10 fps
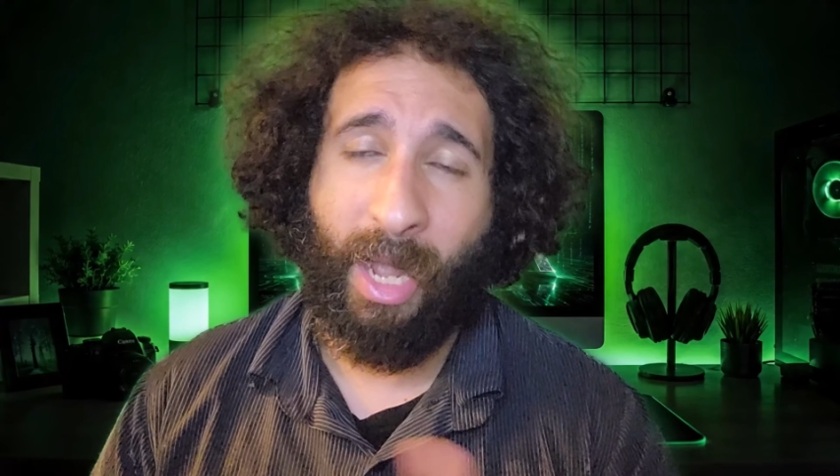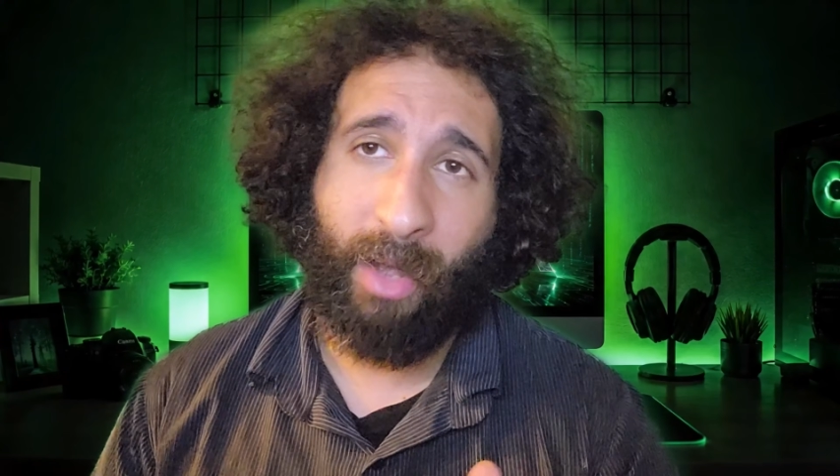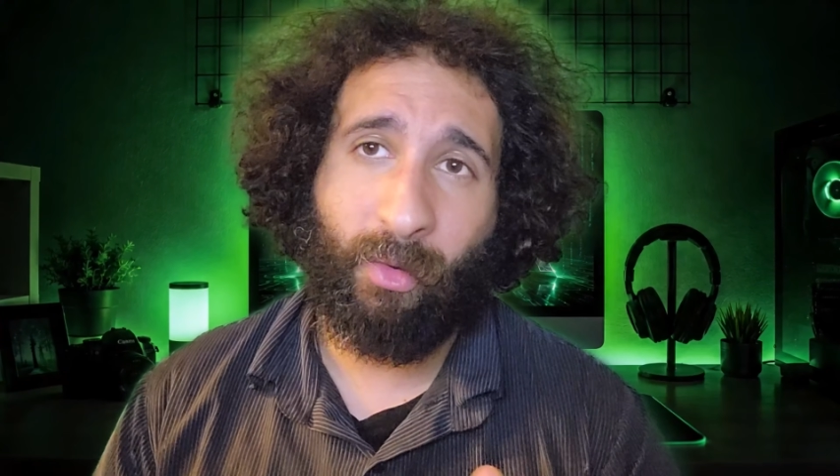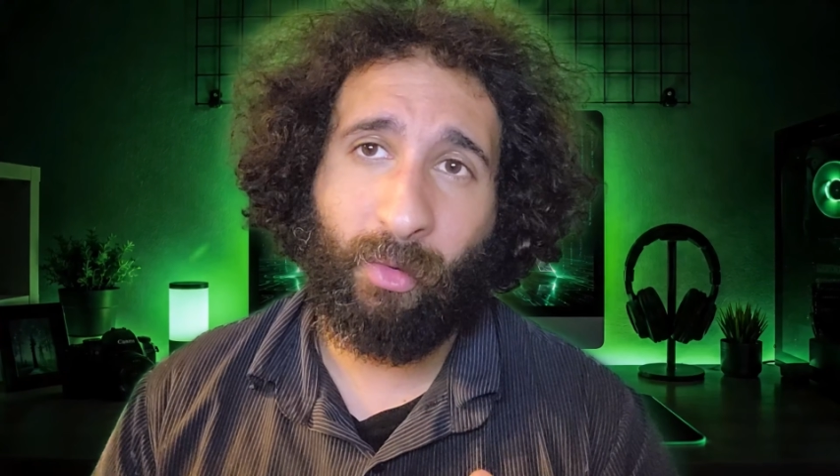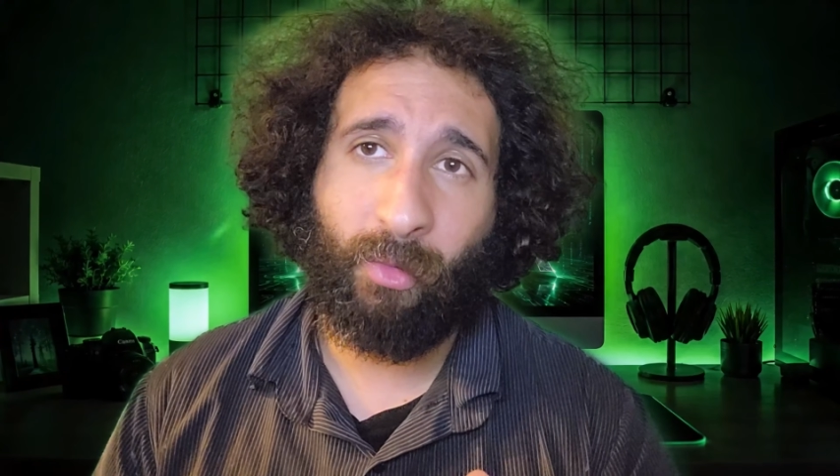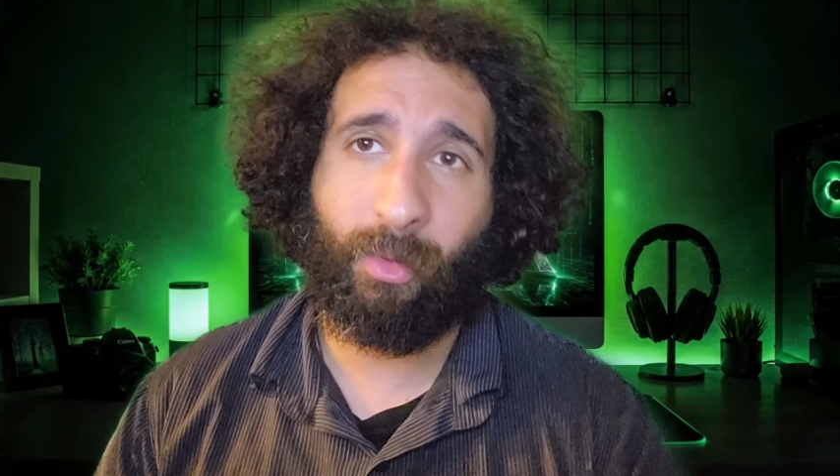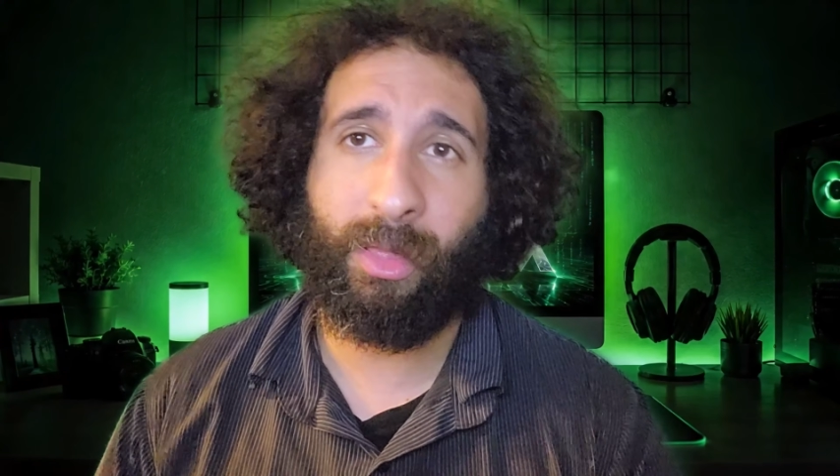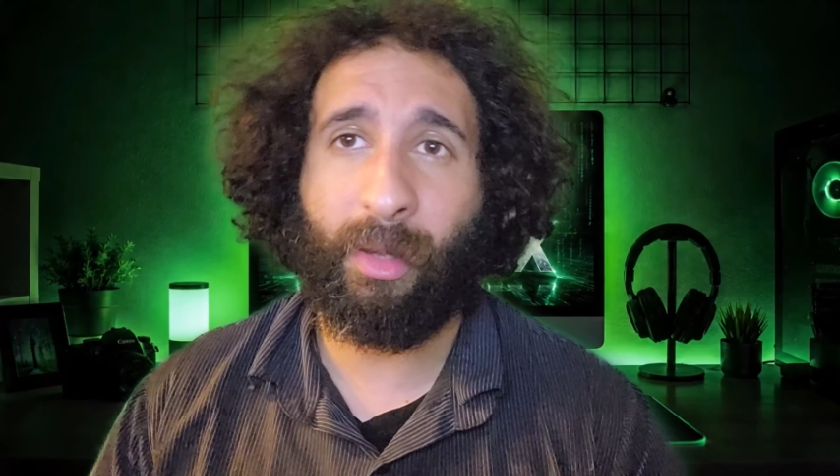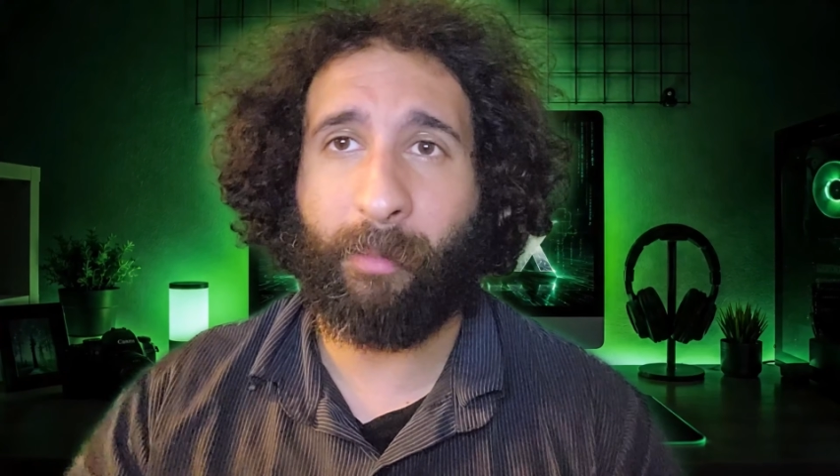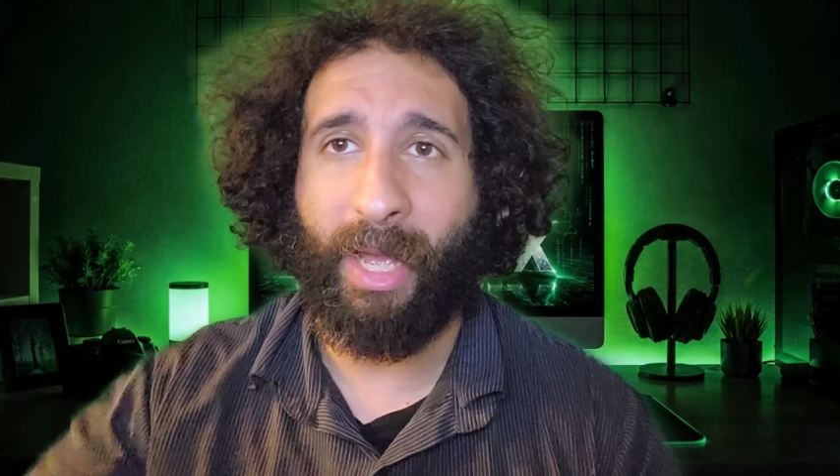How?
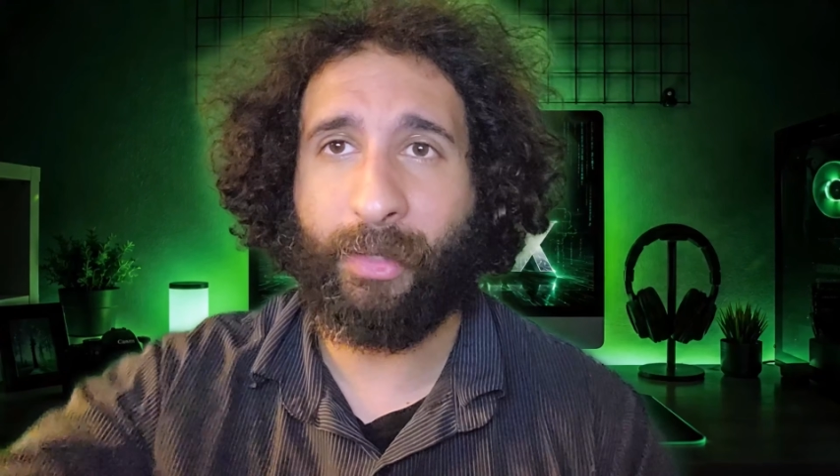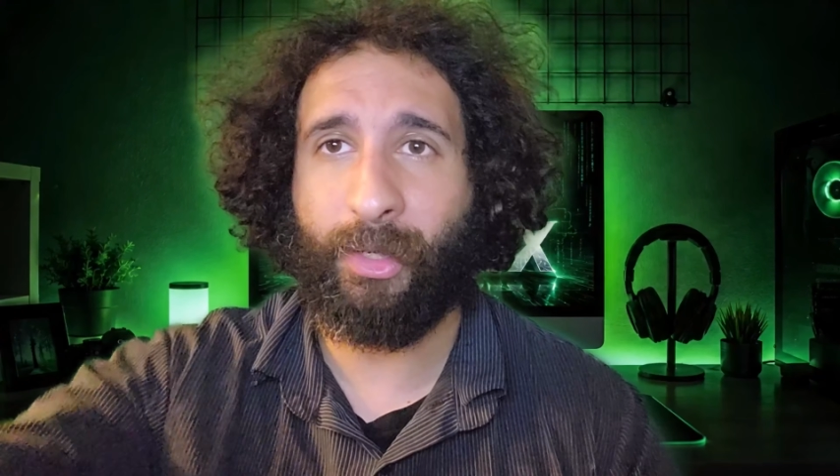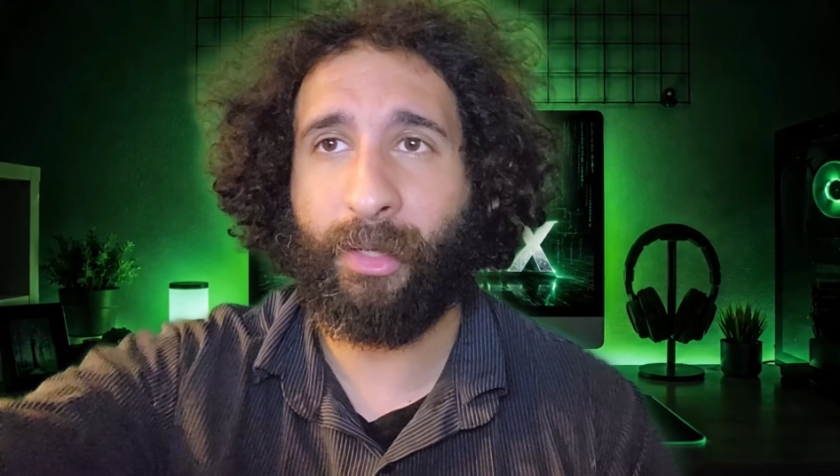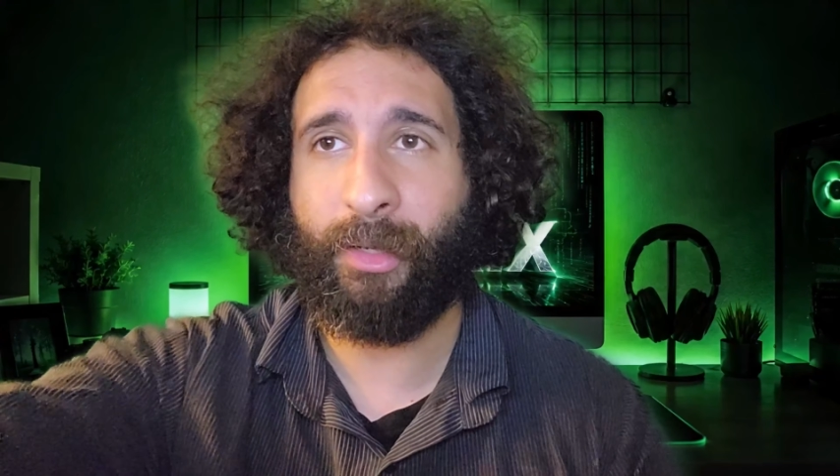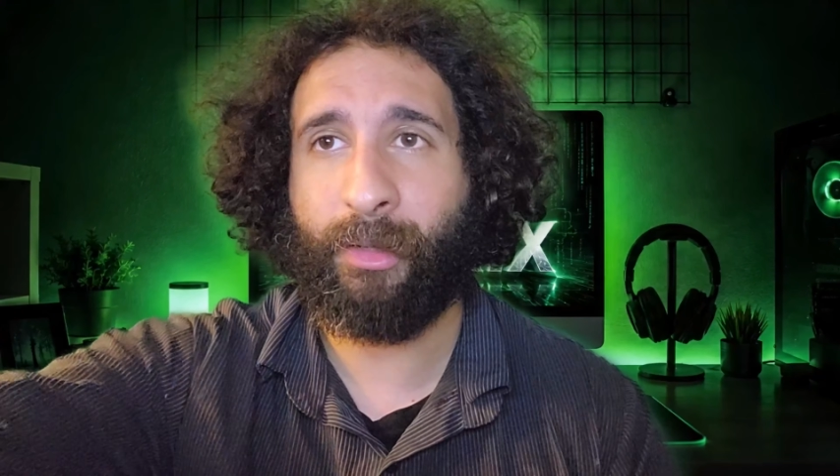With Thumbmagic.